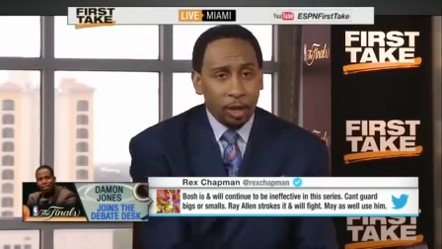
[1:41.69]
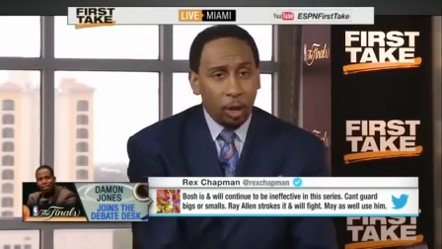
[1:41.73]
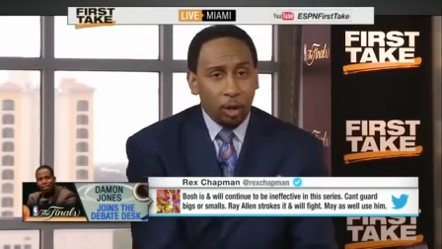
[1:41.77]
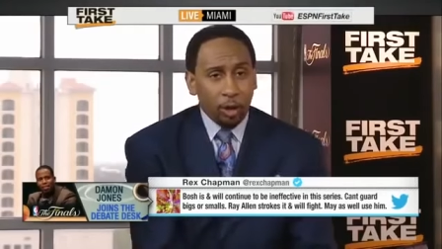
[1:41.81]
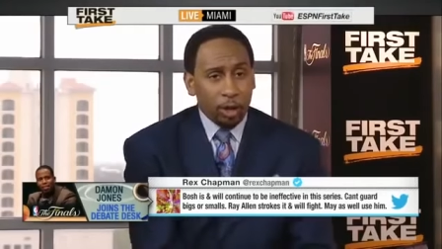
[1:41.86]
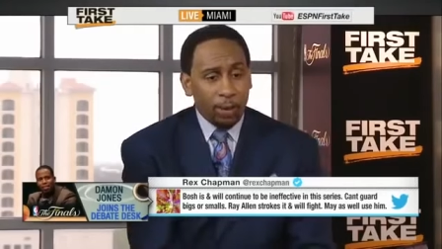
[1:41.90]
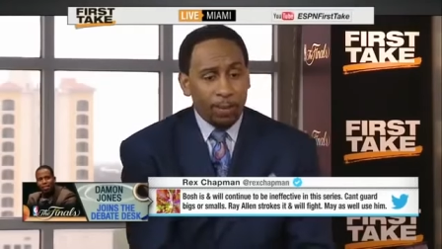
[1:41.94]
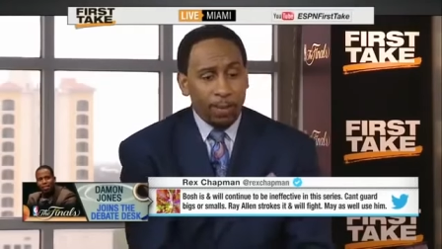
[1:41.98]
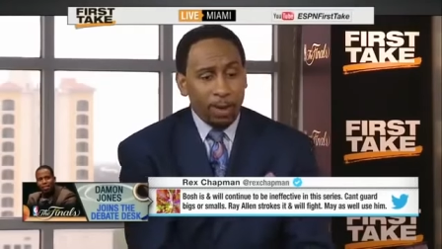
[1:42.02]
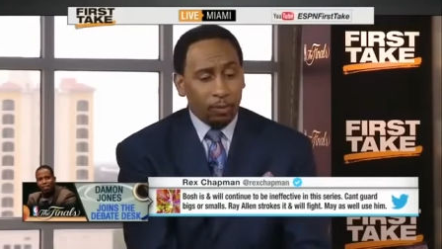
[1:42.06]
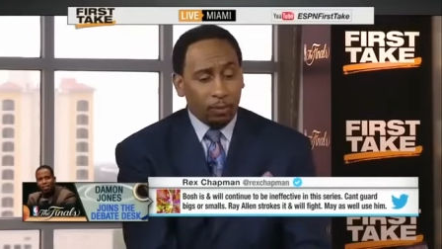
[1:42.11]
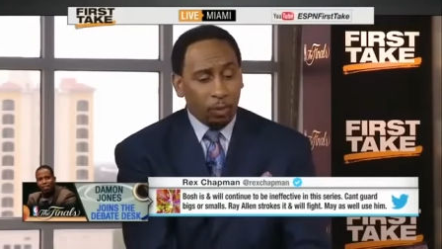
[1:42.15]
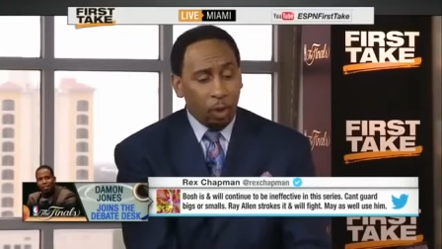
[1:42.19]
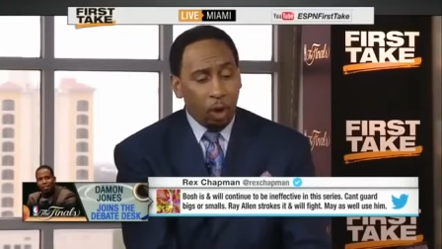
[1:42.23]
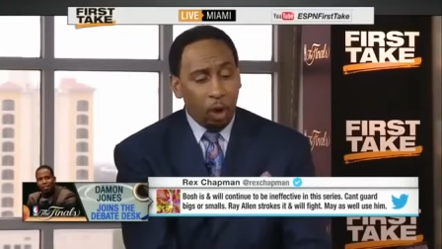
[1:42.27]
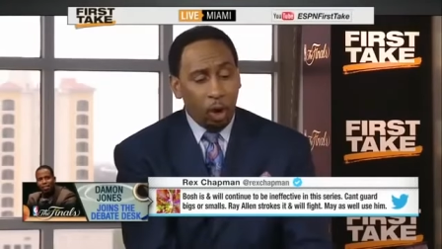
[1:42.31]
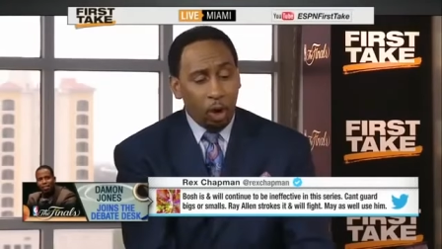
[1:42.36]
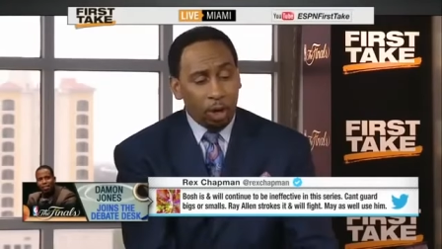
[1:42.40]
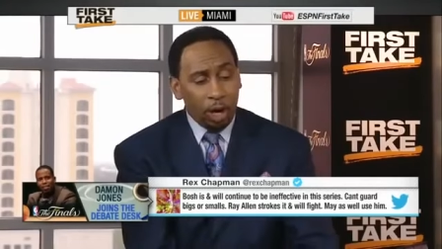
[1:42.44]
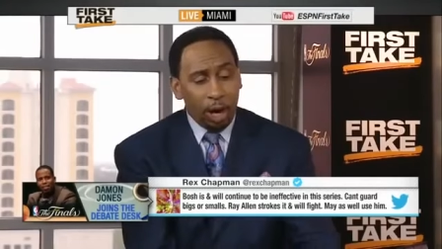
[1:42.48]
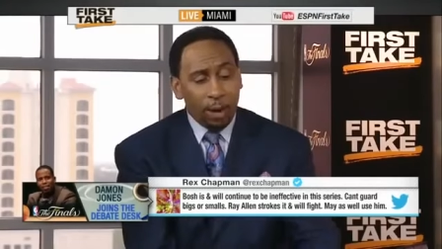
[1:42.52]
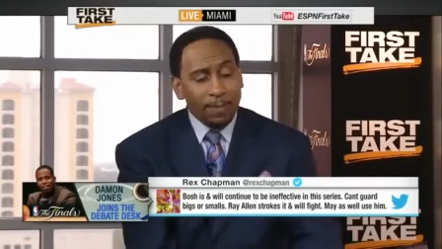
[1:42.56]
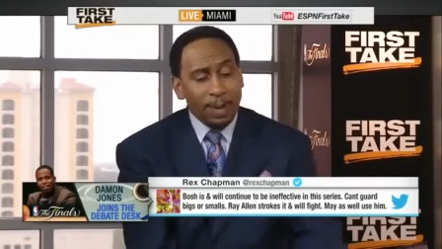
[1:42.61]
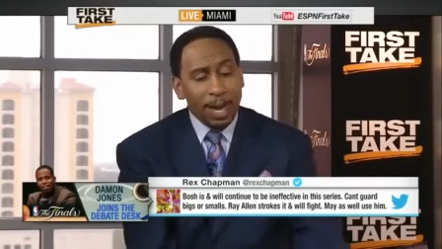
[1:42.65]
don't get me
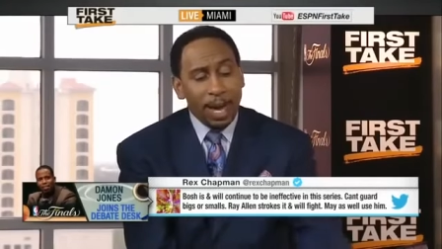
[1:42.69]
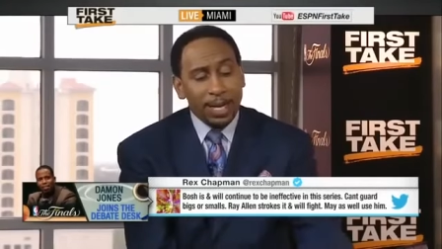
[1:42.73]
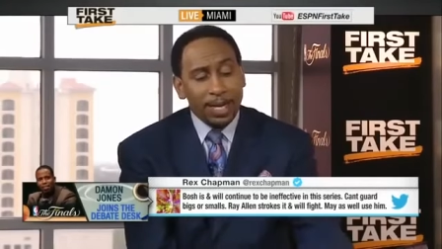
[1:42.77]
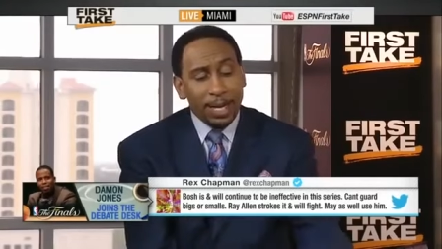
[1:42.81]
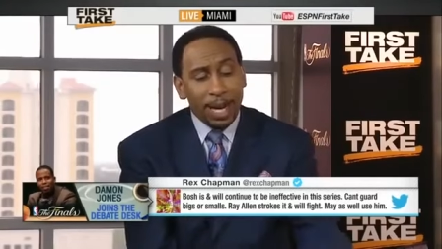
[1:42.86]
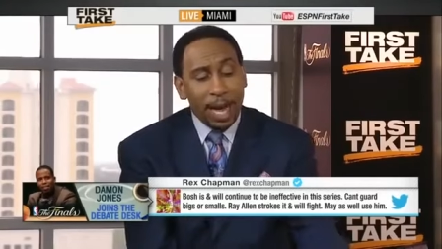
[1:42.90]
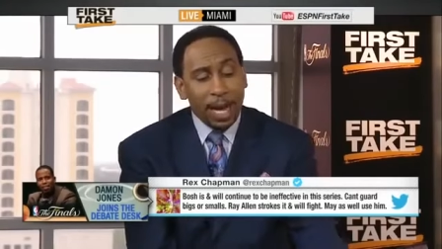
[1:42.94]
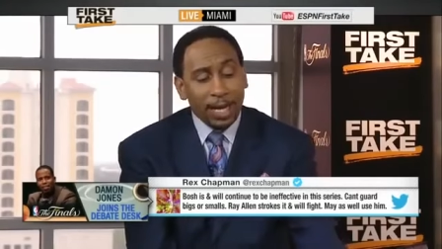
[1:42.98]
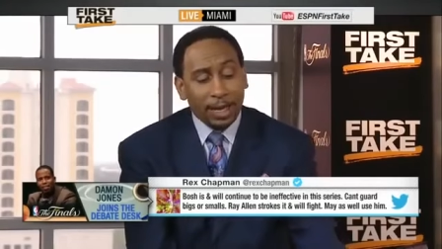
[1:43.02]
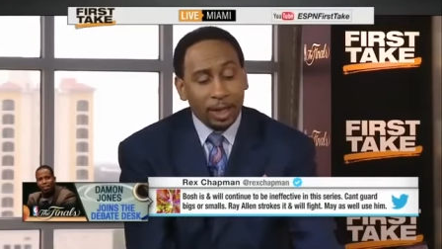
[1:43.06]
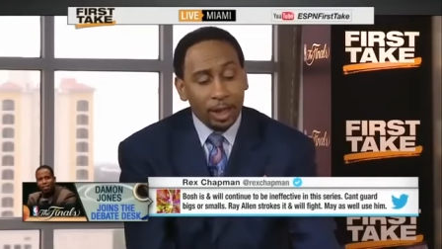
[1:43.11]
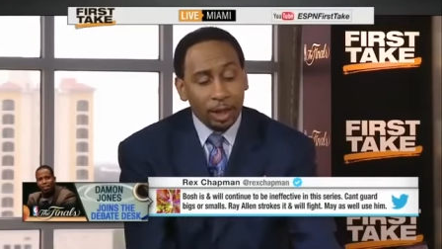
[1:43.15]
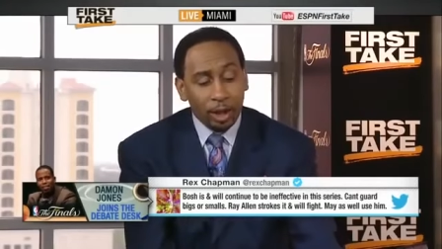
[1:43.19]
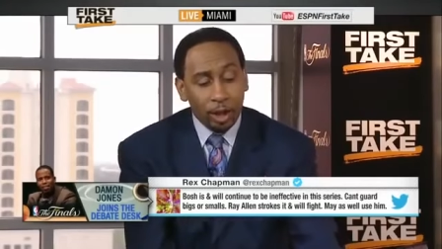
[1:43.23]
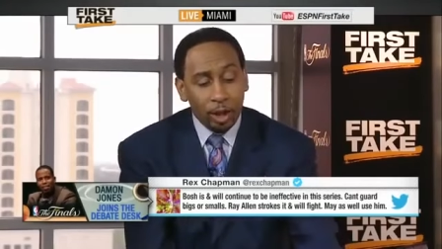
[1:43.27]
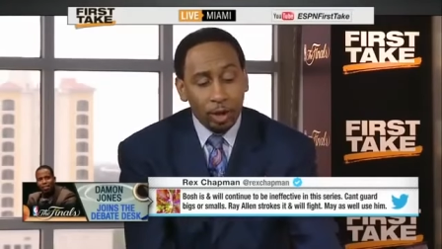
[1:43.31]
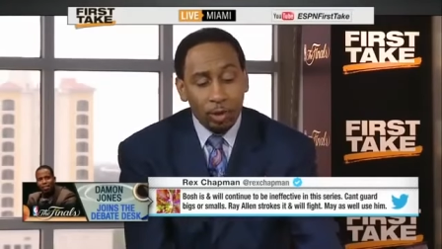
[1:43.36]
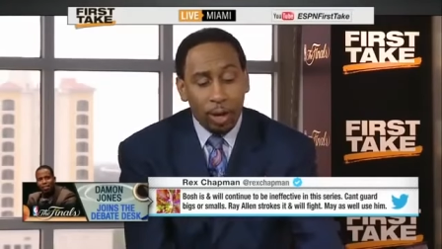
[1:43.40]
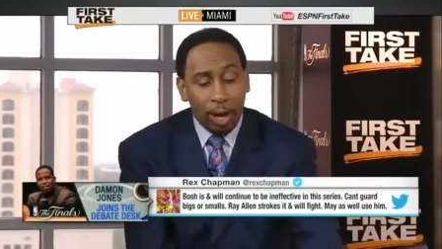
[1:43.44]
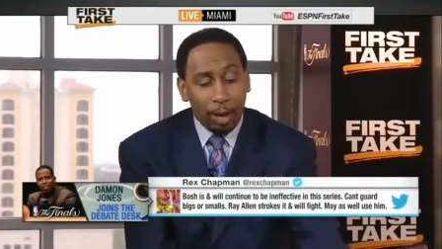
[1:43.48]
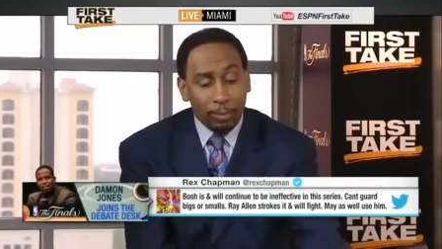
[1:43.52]
wrong, I'm not knocking you.